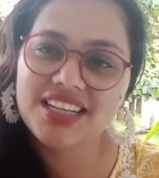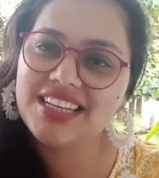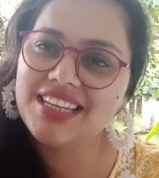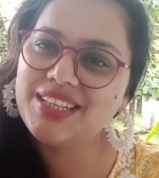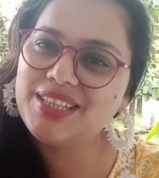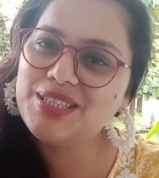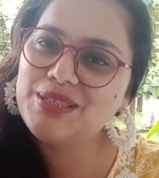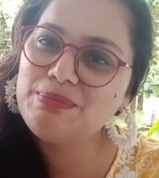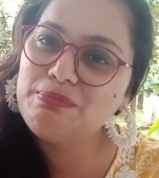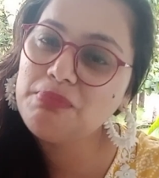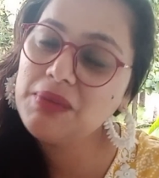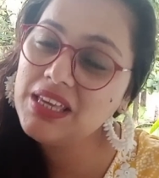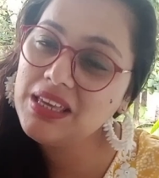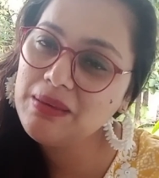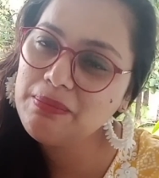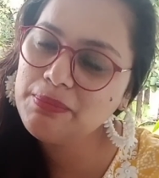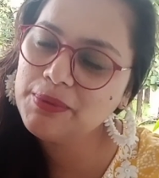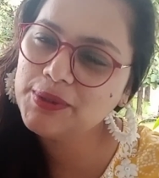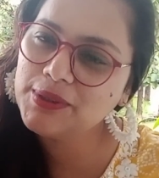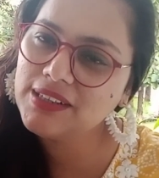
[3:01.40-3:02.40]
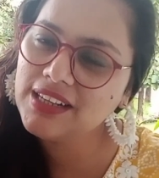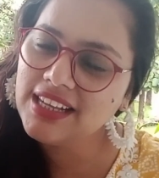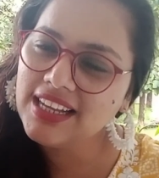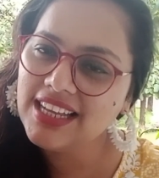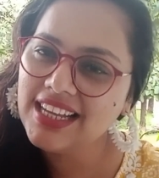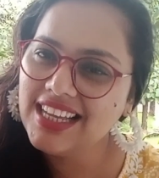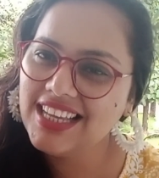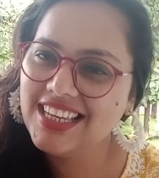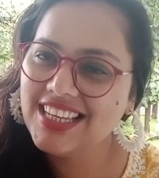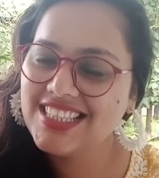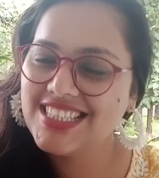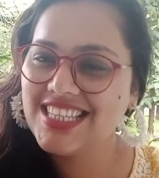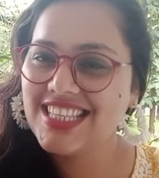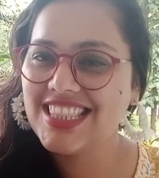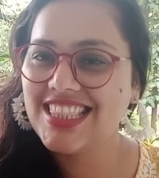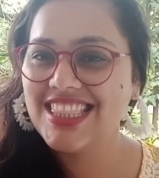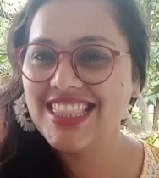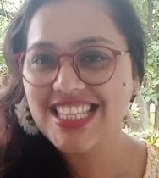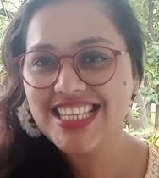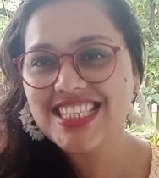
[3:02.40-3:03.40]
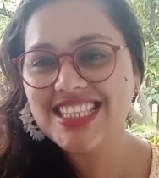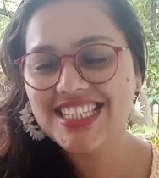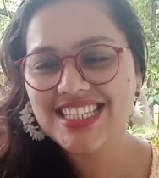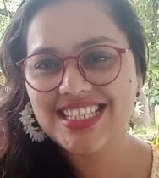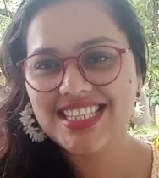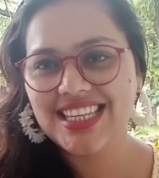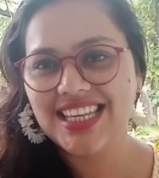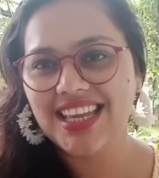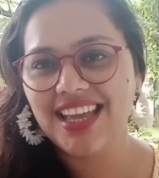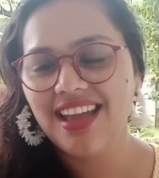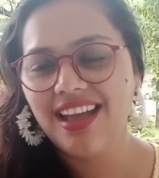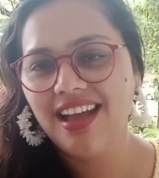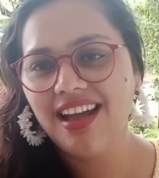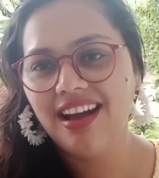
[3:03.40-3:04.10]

in its people, in its ethnicity,